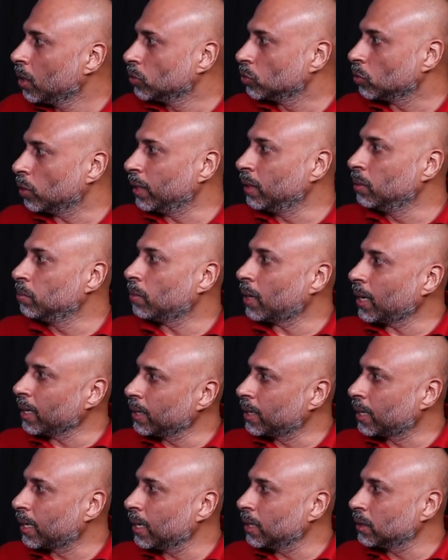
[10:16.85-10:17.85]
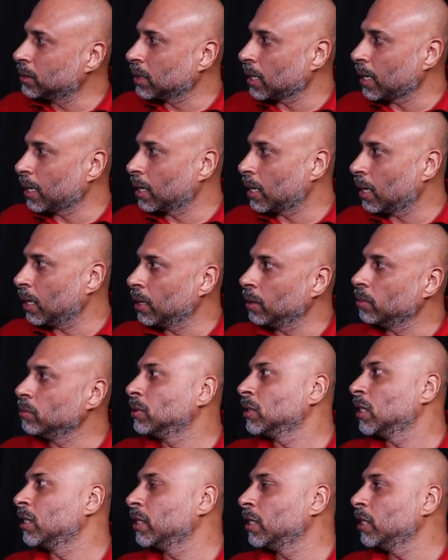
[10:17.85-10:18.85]
So in my case, like, I
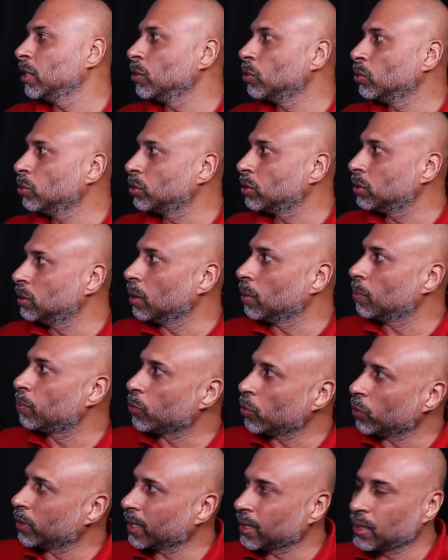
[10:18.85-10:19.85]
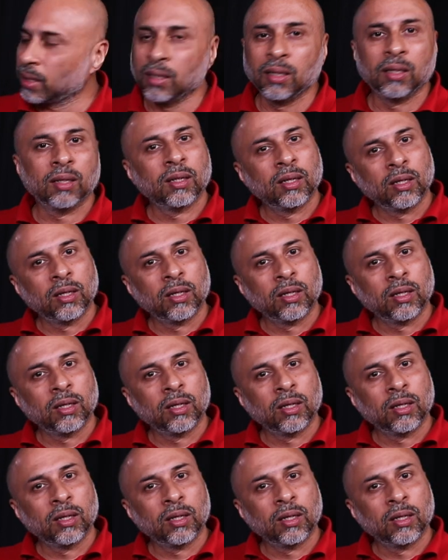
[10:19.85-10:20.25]
generally use the protect